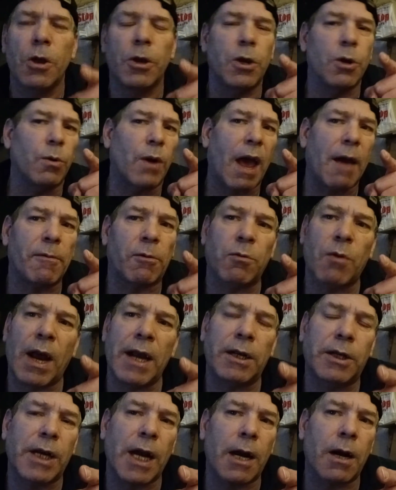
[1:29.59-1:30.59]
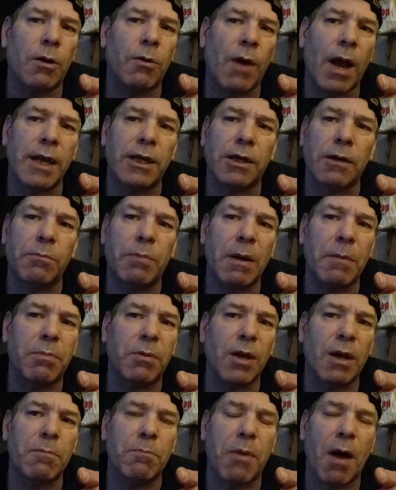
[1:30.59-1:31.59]
You don't have a right terrorizing
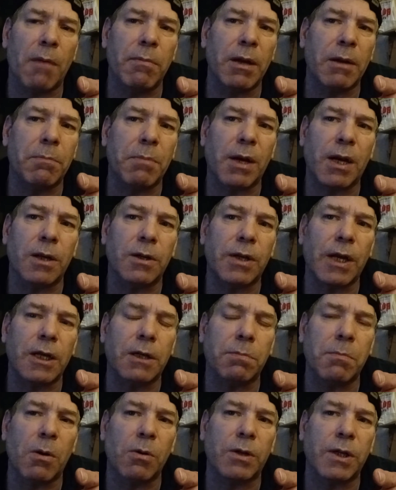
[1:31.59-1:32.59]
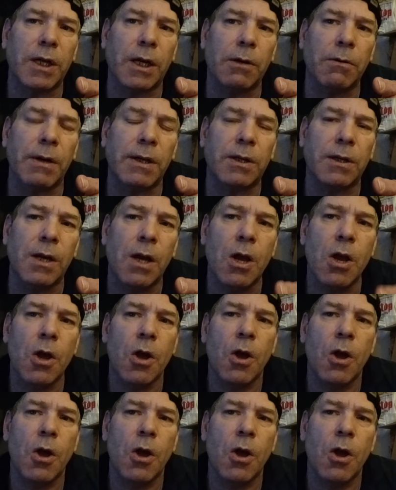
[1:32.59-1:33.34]
people in public because they smoke cigarettes.